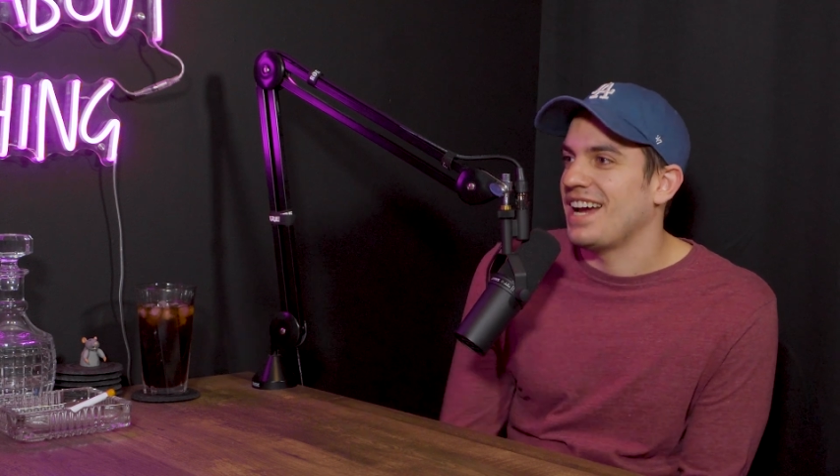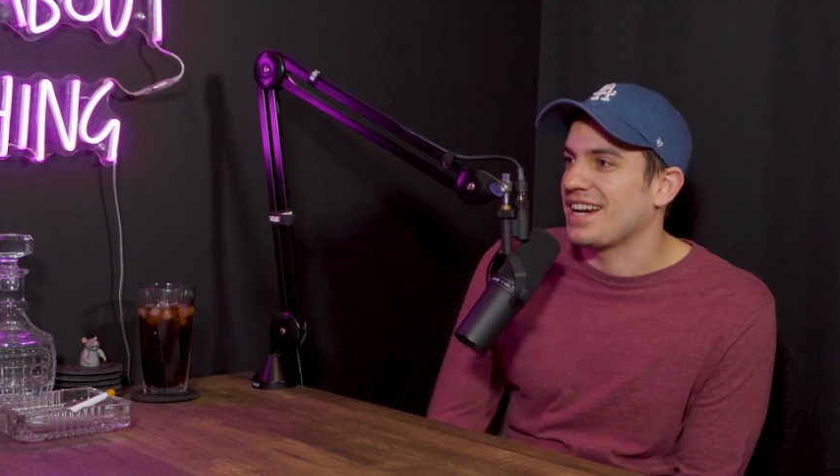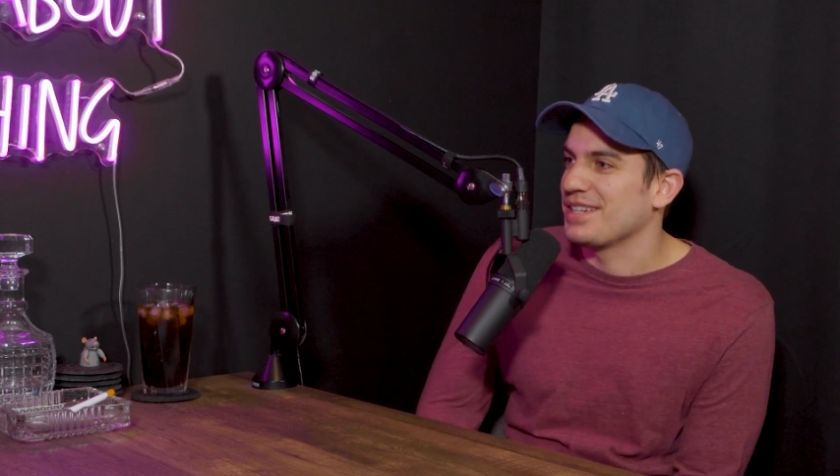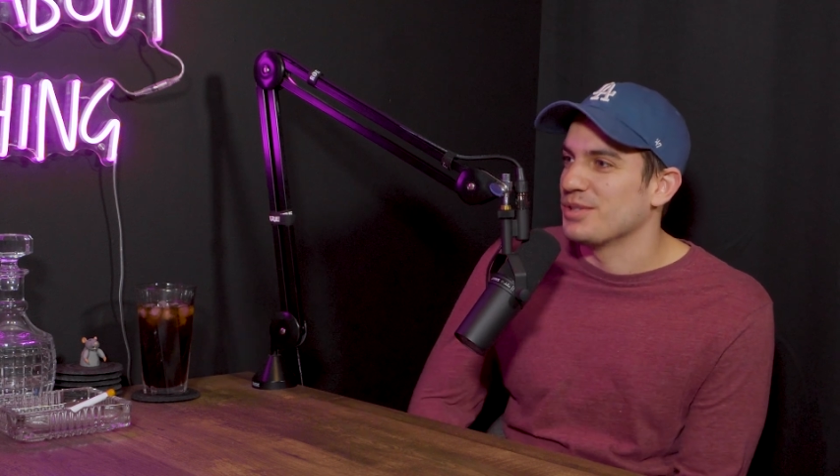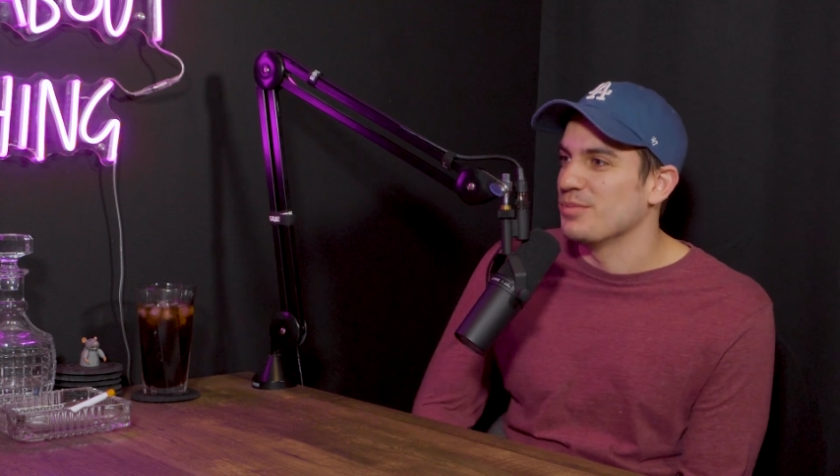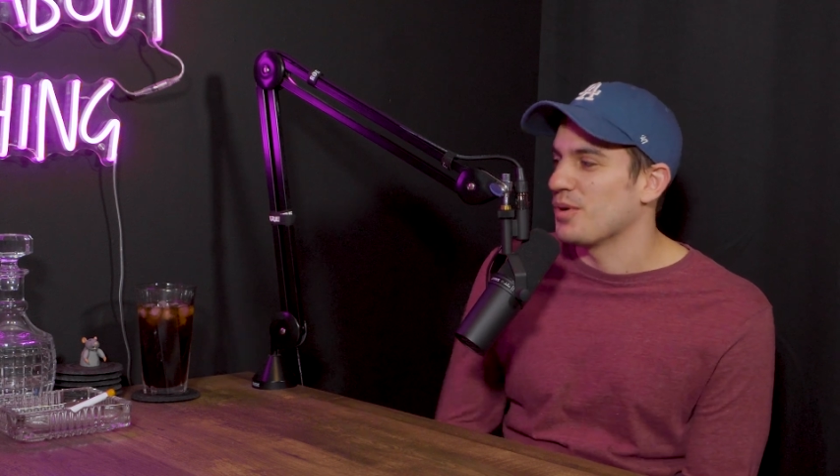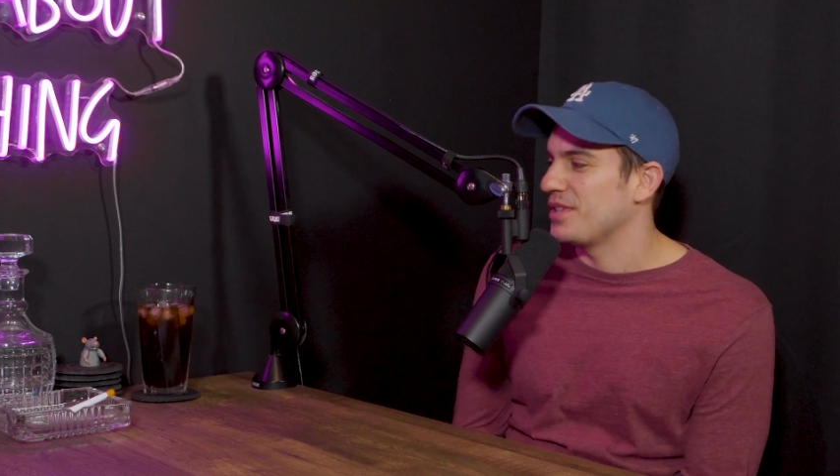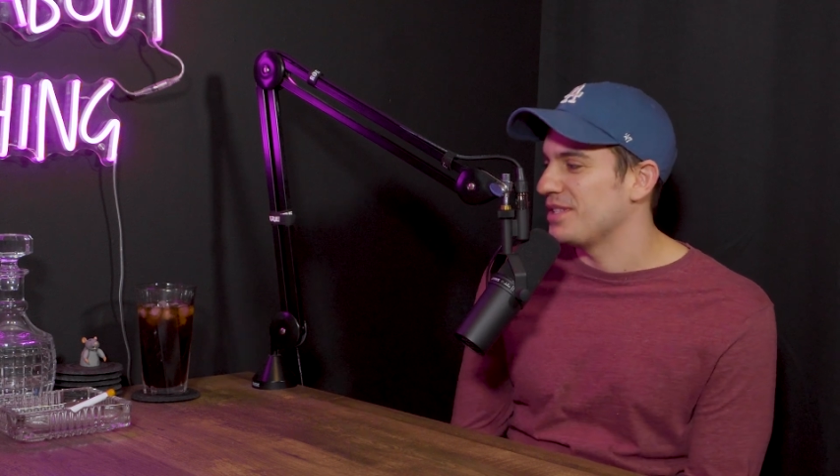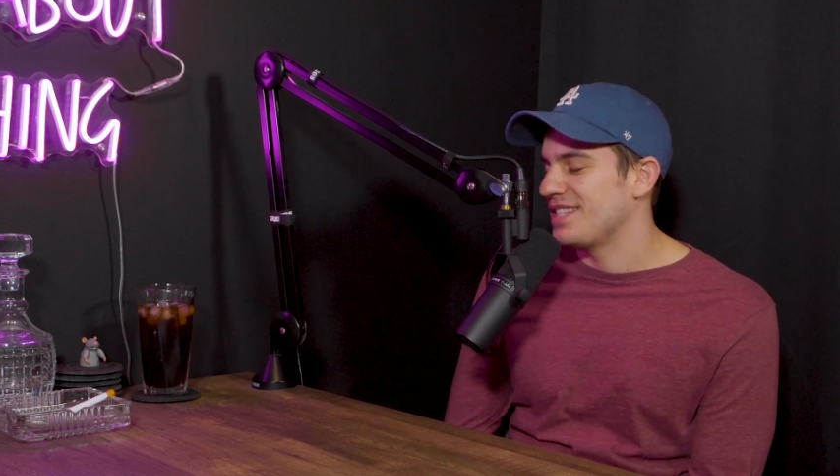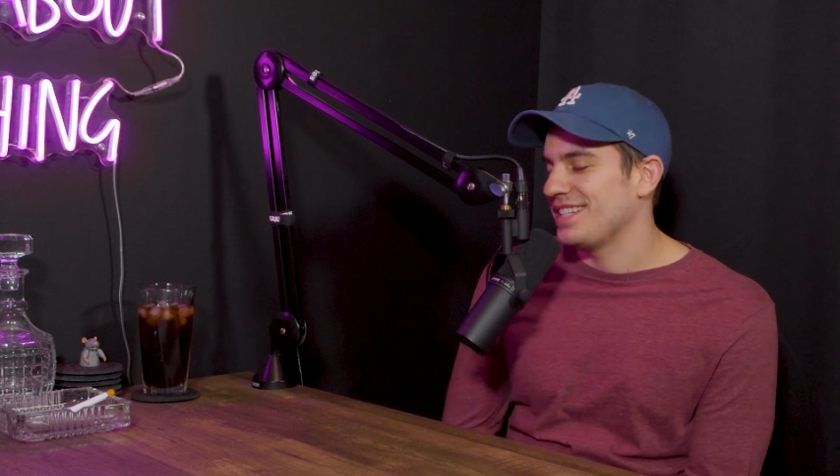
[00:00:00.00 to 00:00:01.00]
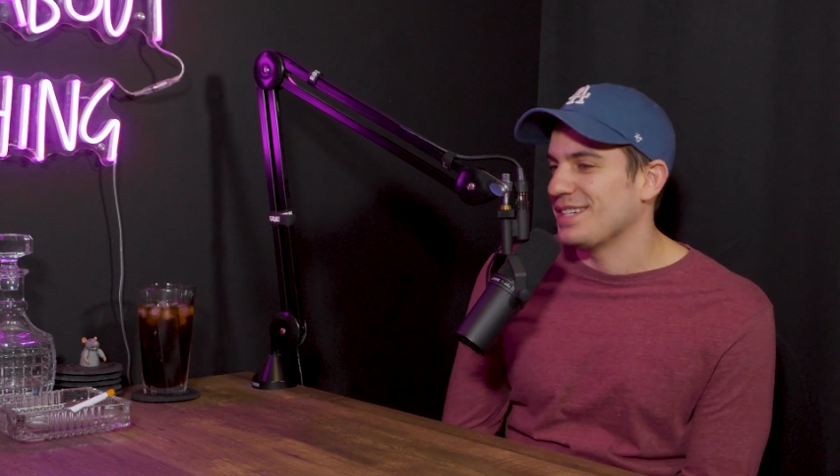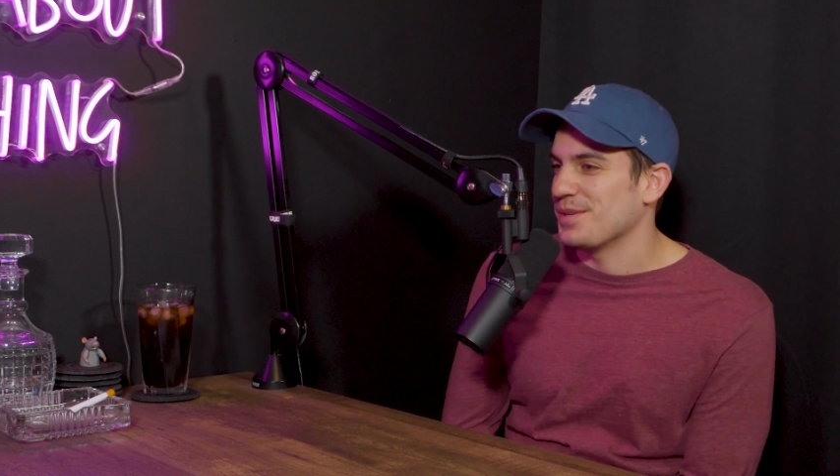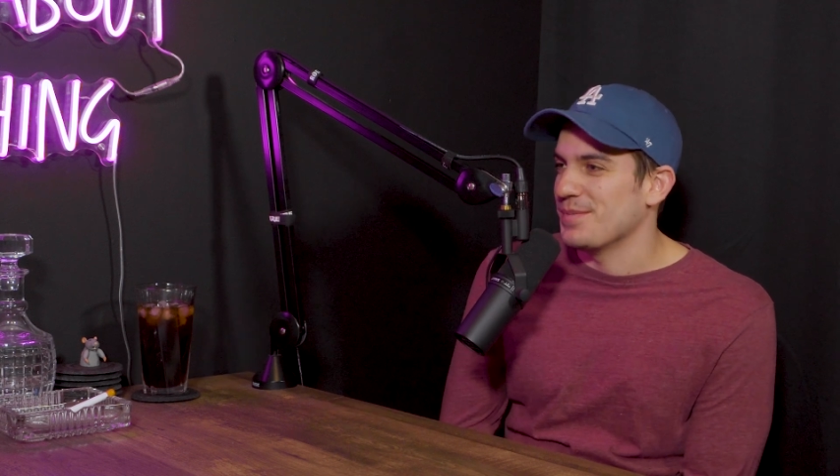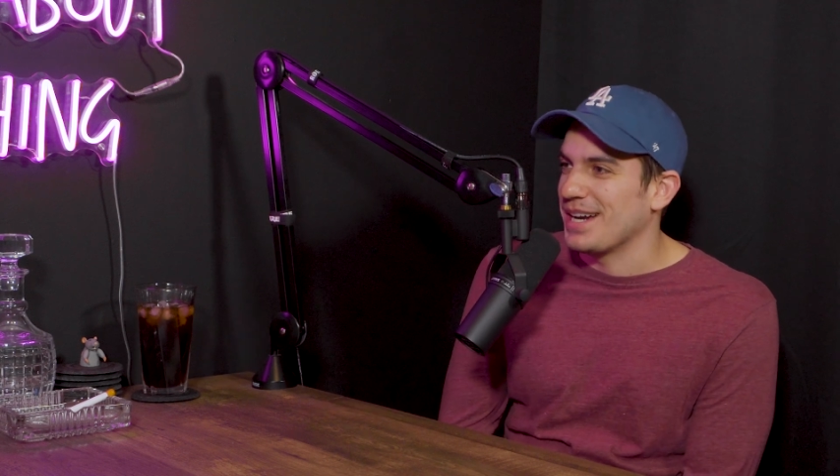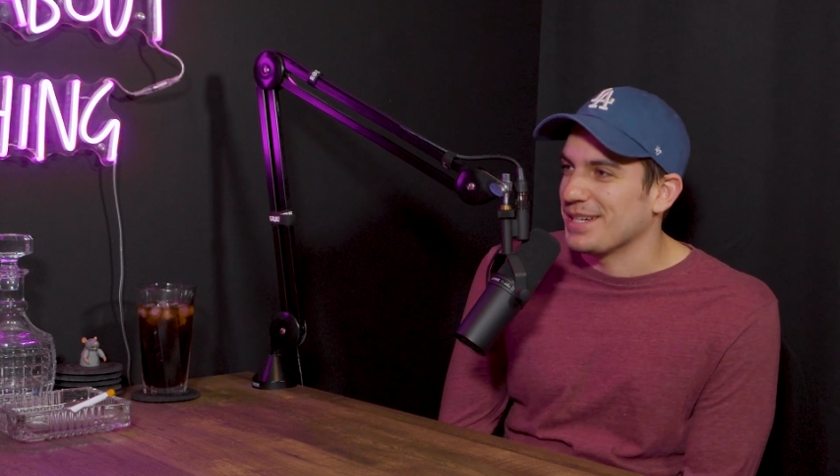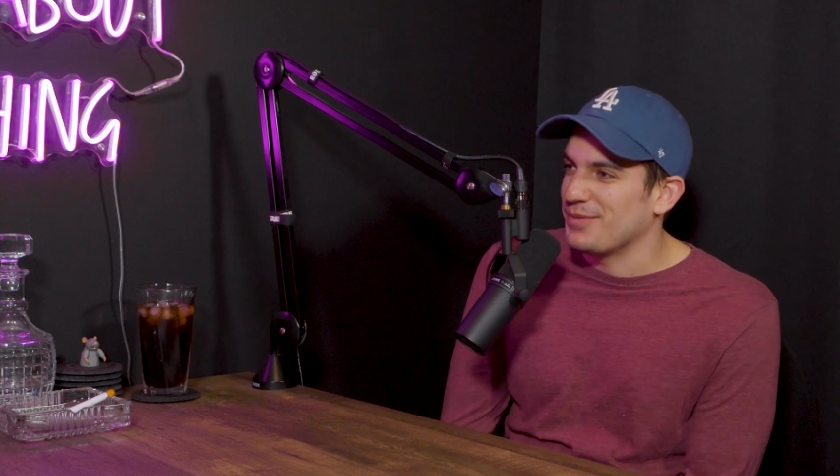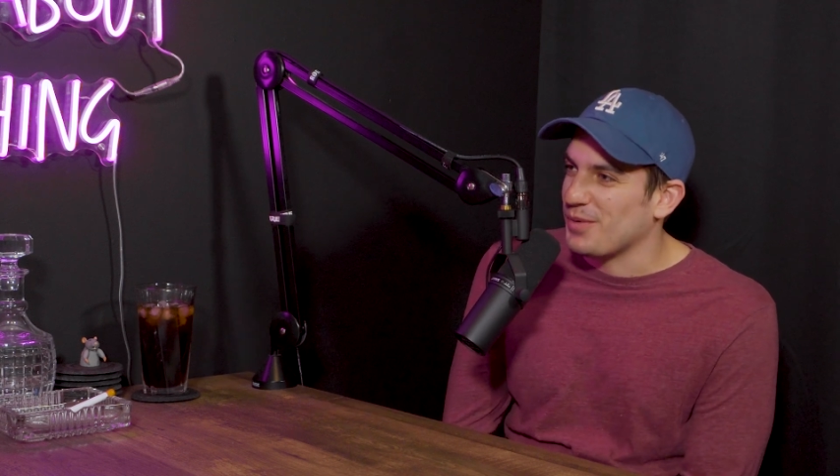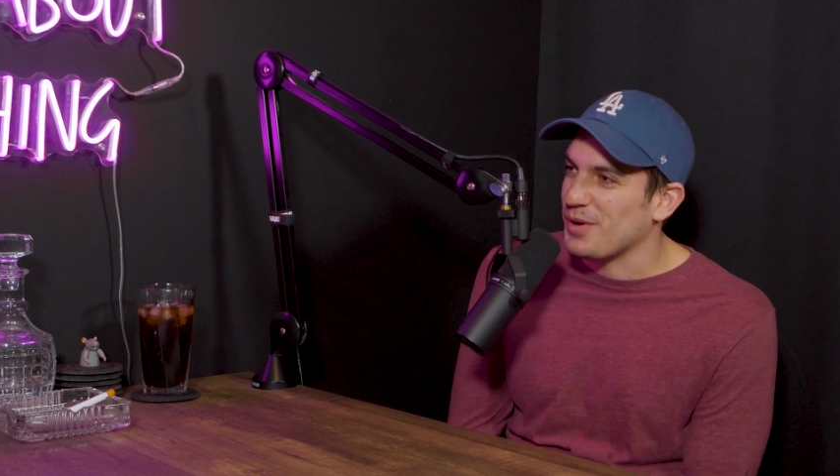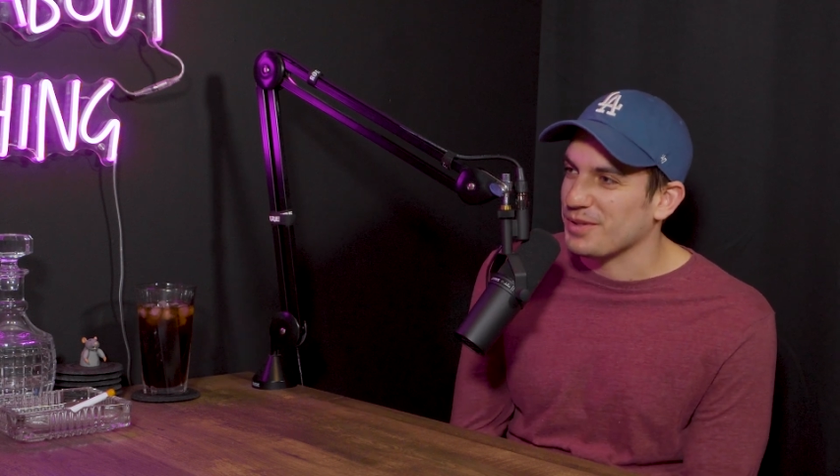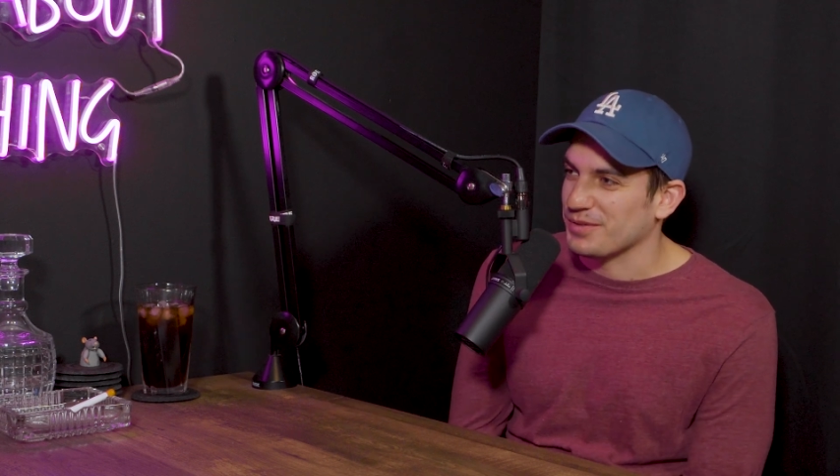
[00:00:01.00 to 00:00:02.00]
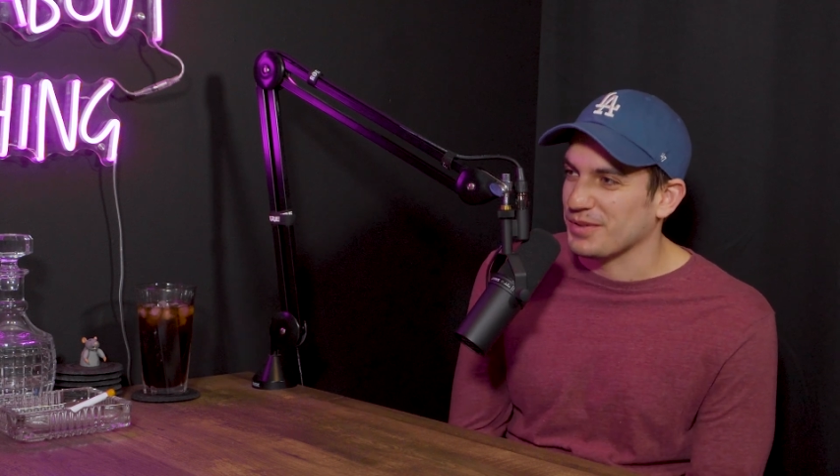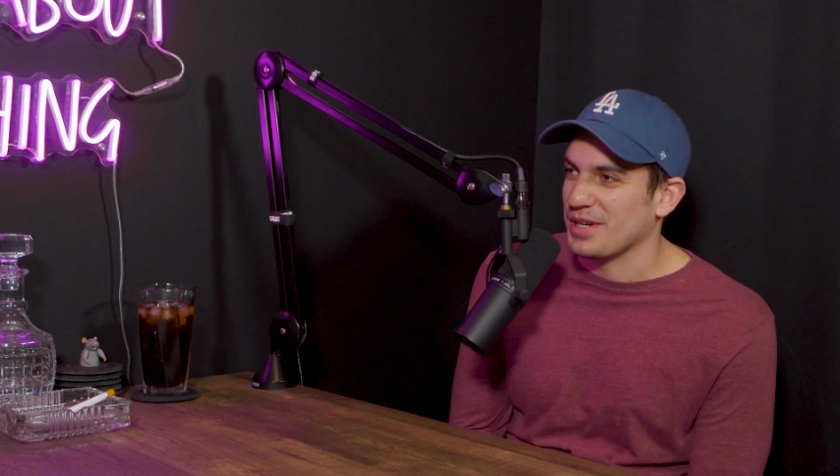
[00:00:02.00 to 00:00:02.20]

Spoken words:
I can do more than sit in a body of water for